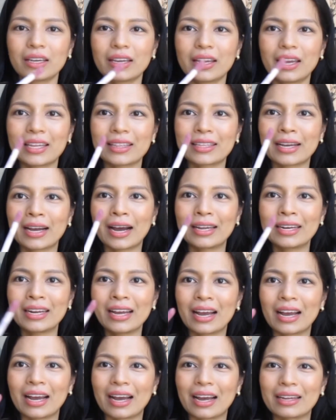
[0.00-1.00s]
it kind
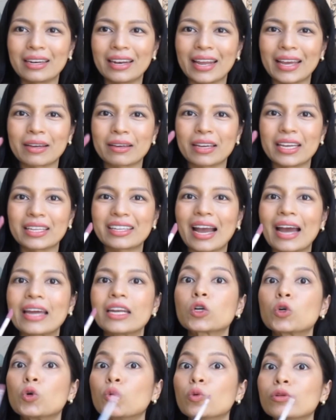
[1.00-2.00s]

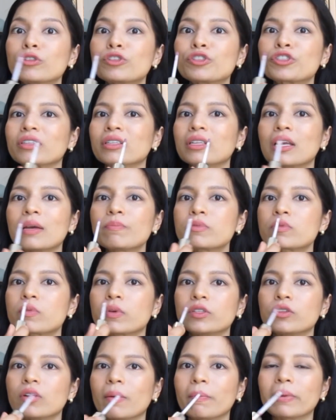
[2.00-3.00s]
of cools your lips
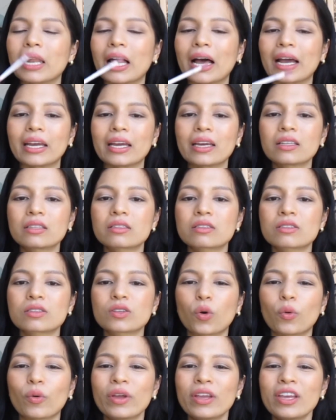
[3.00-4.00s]
when you apply it,
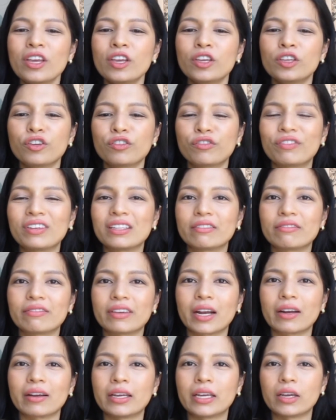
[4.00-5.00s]
so you feel
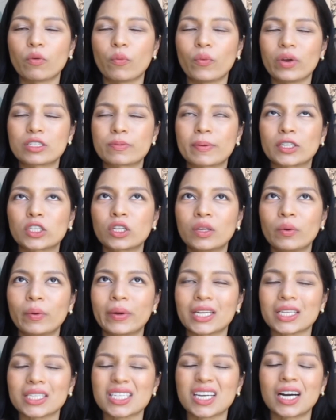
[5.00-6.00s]
very, especially
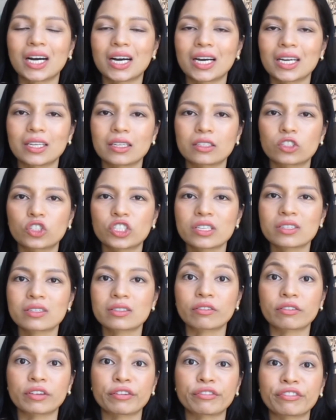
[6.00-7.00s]
when it's hot, it's just
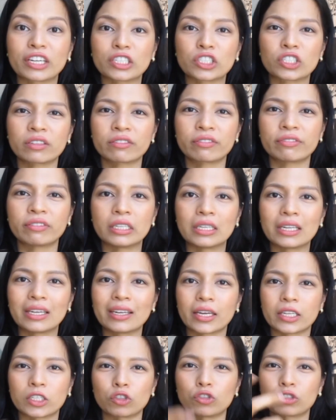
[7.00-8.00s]
a refreshing feeling,
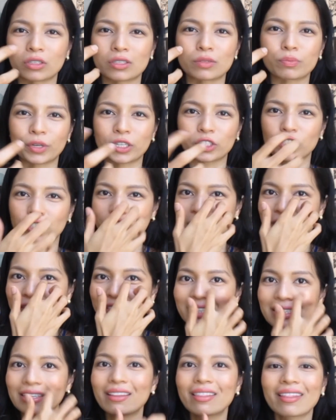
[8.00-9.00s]
like you just brushed your
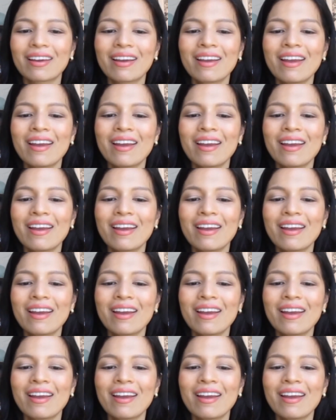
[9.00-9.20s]
teeth.